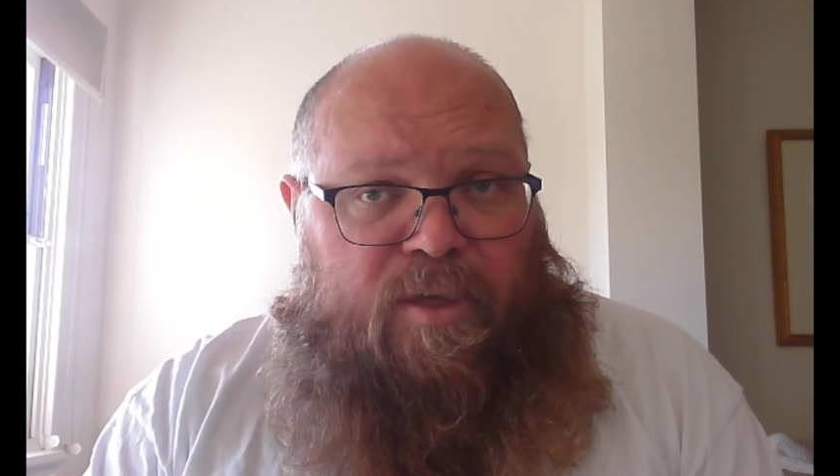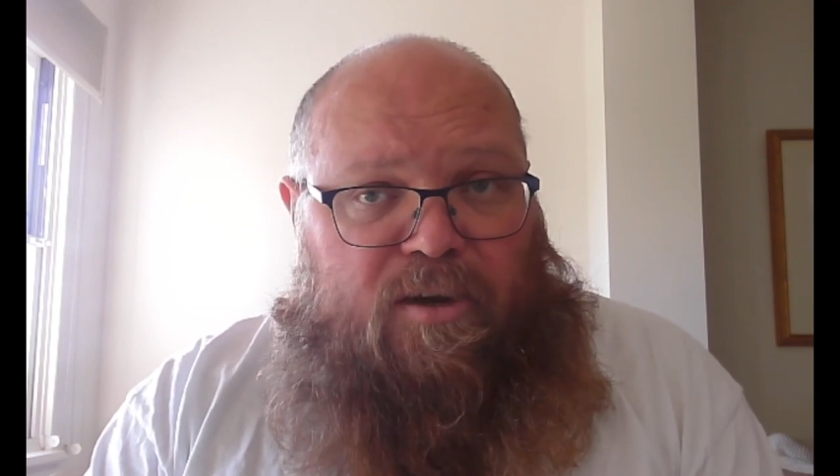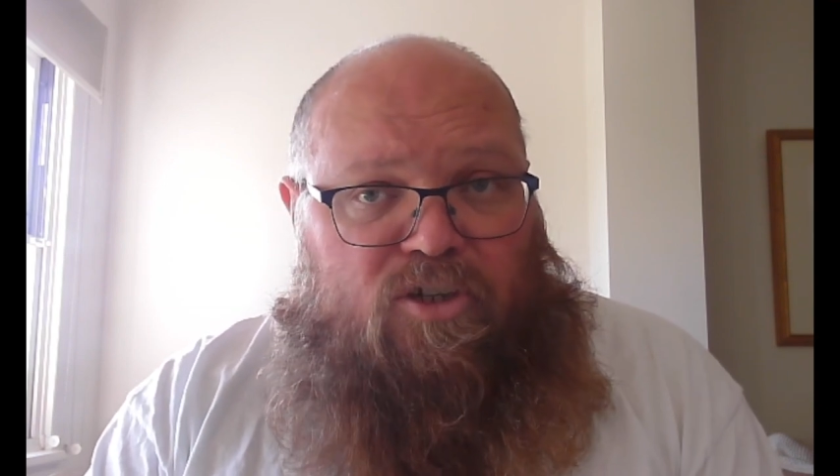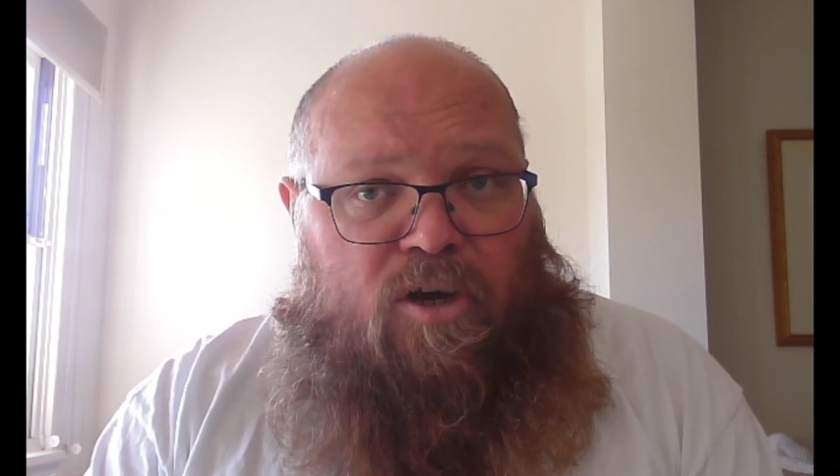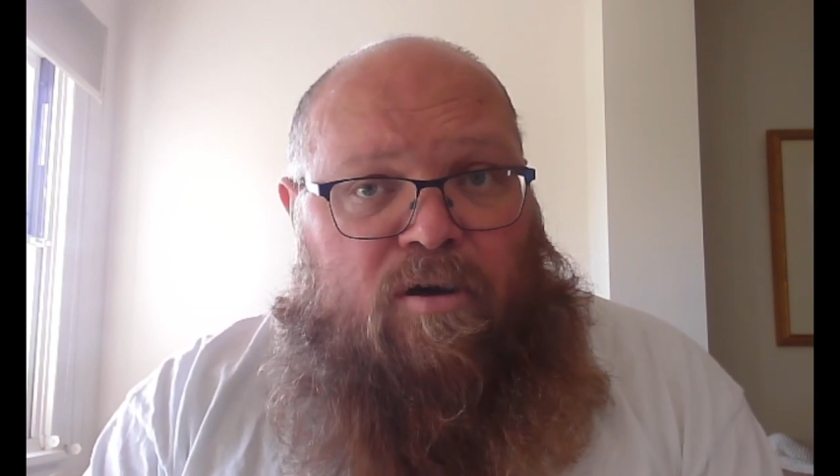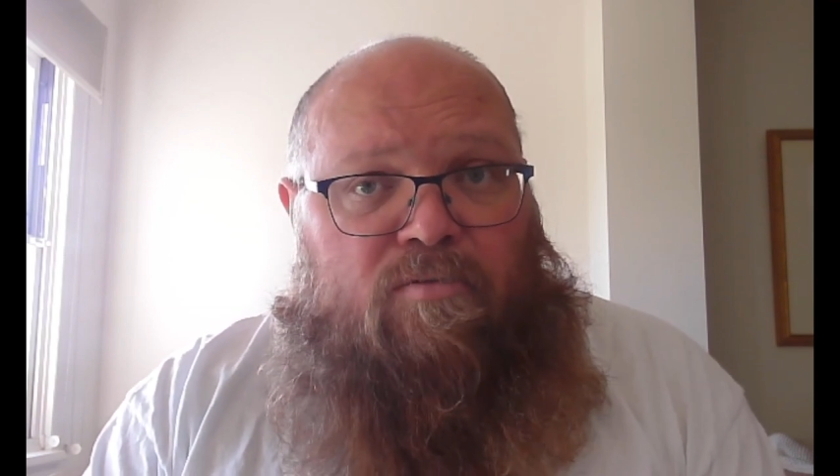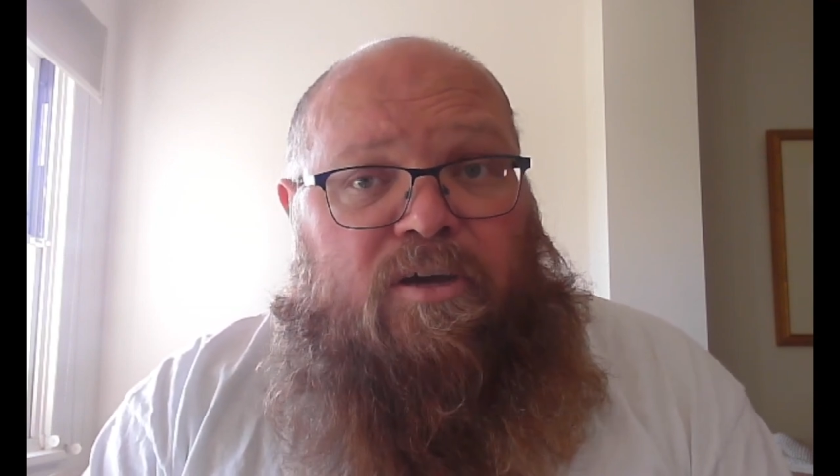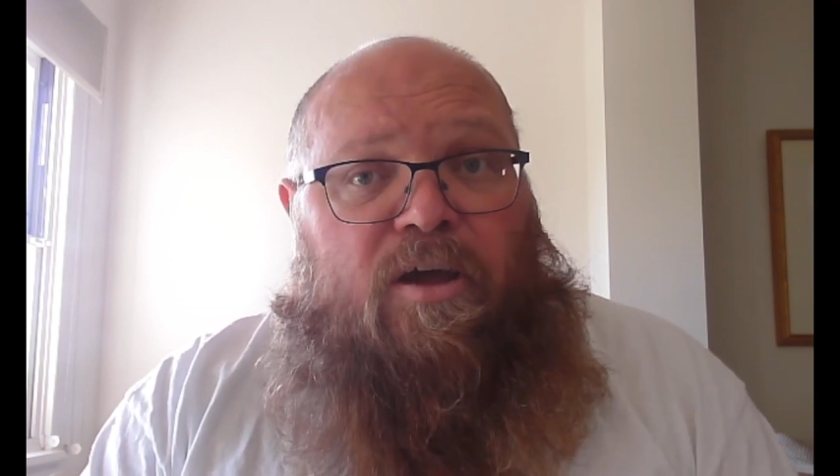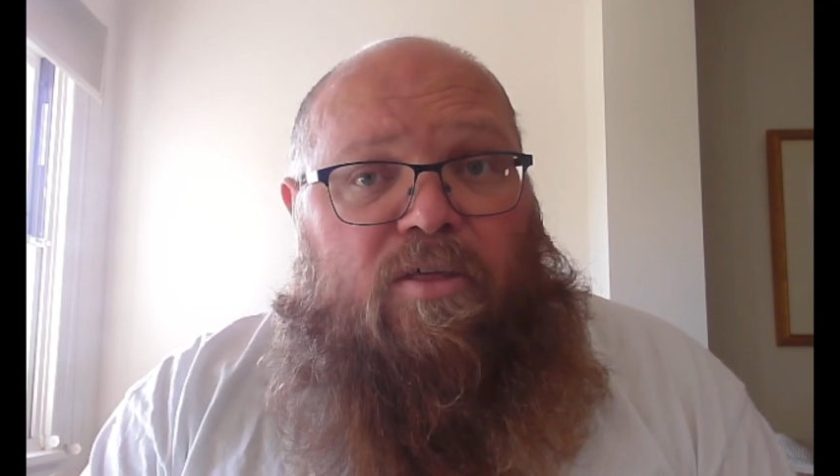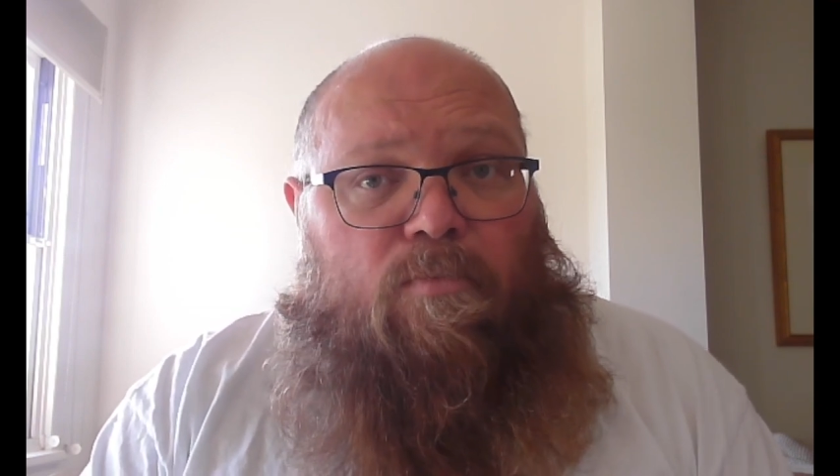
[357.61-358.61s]
that child,
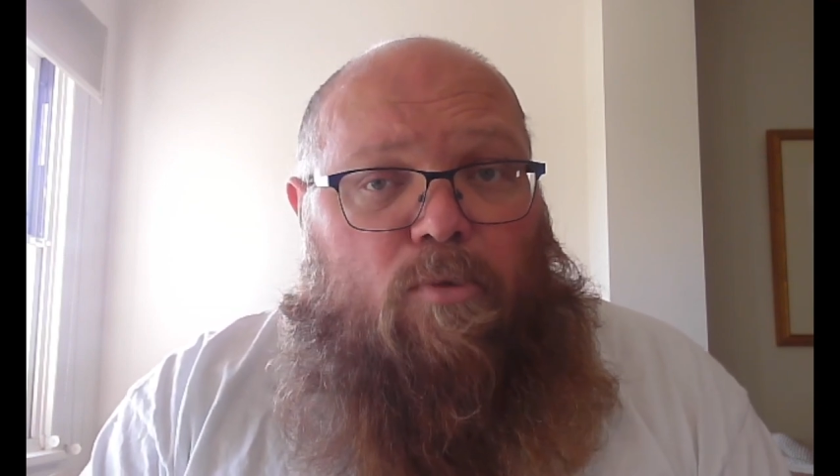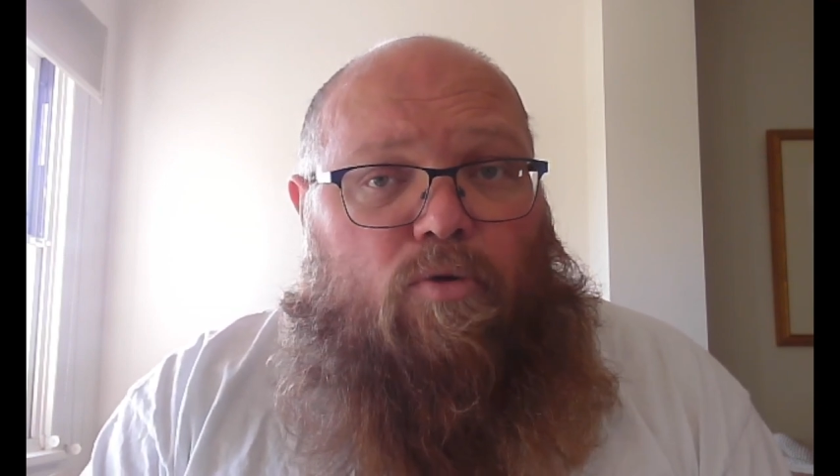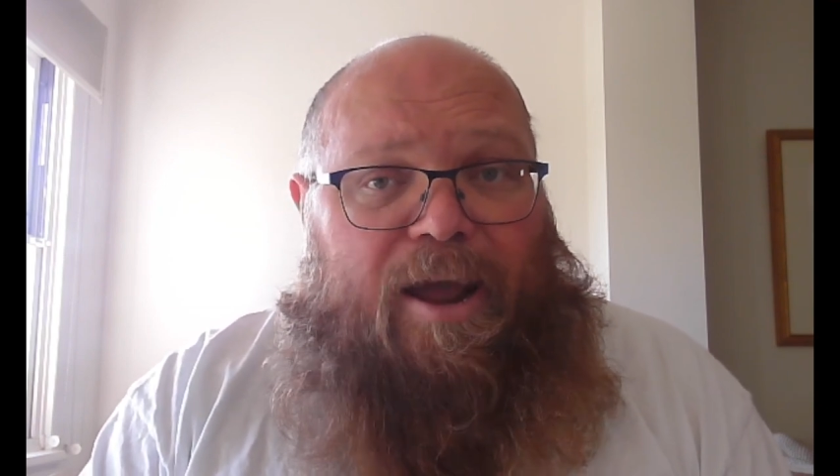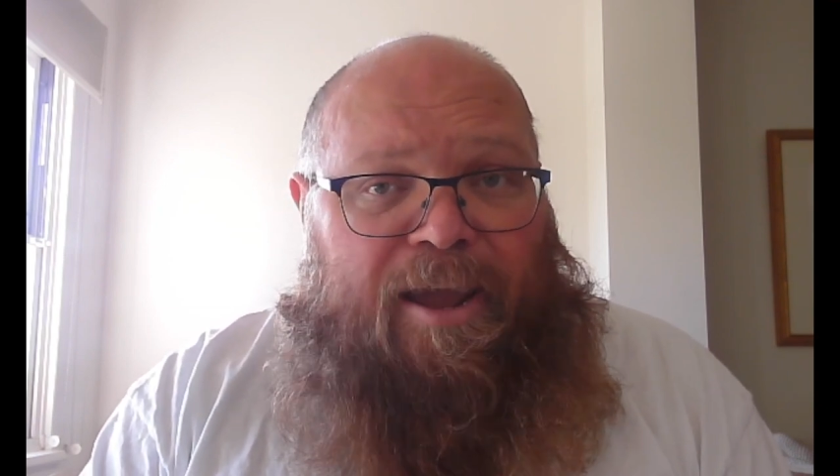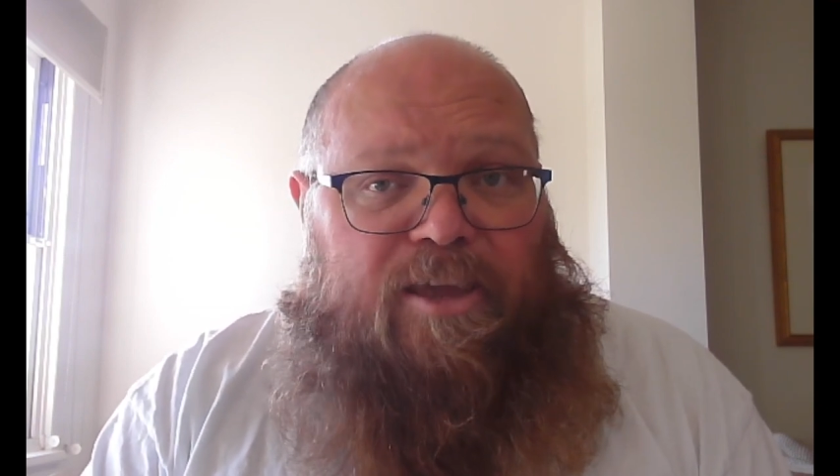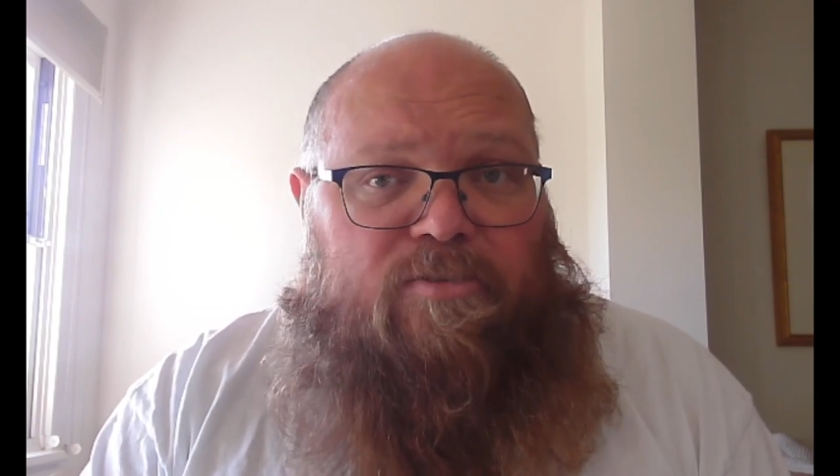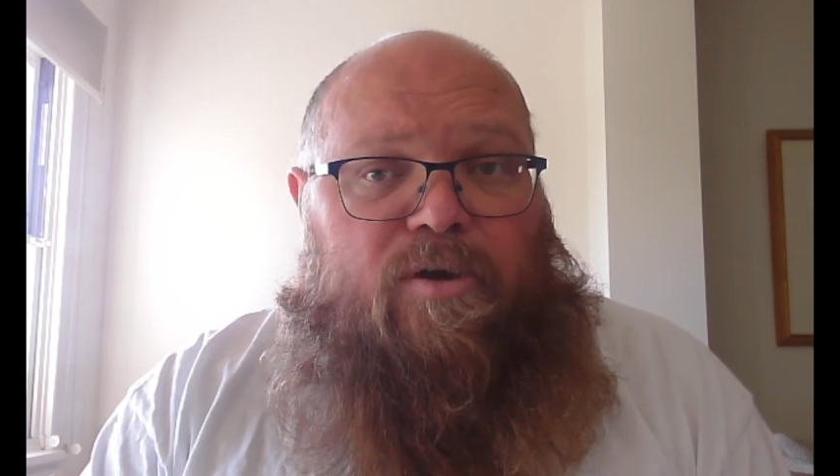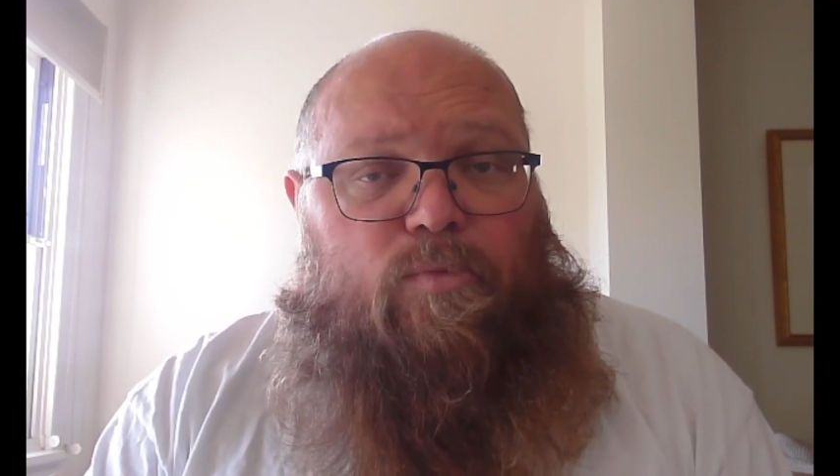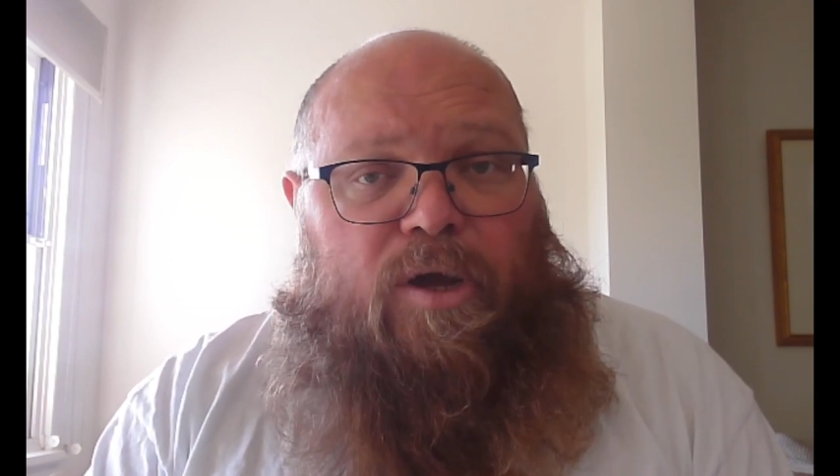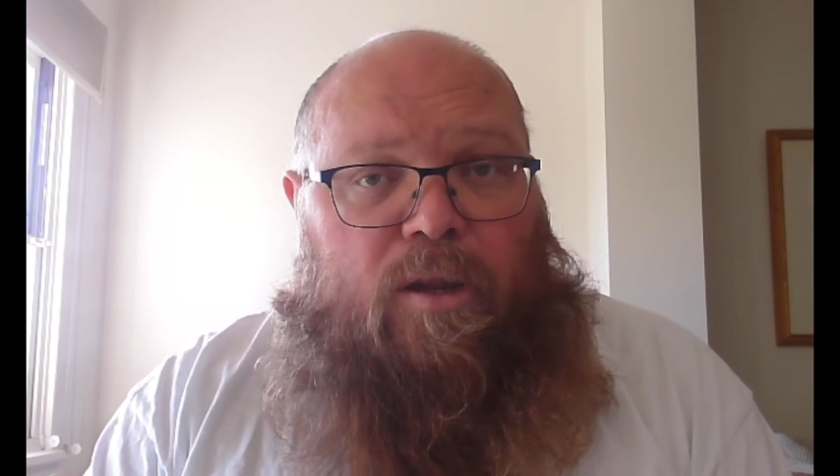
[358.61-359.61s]
the more accurate we're